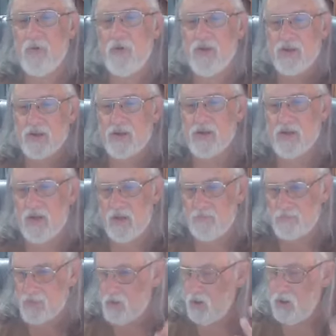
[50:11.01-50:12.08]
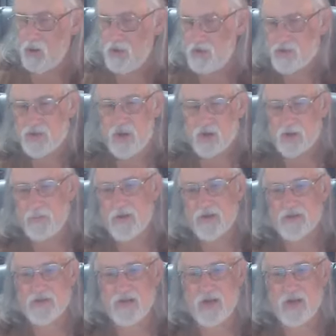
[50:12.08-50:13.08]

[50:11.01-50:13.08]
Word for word: or you can um, call and talk about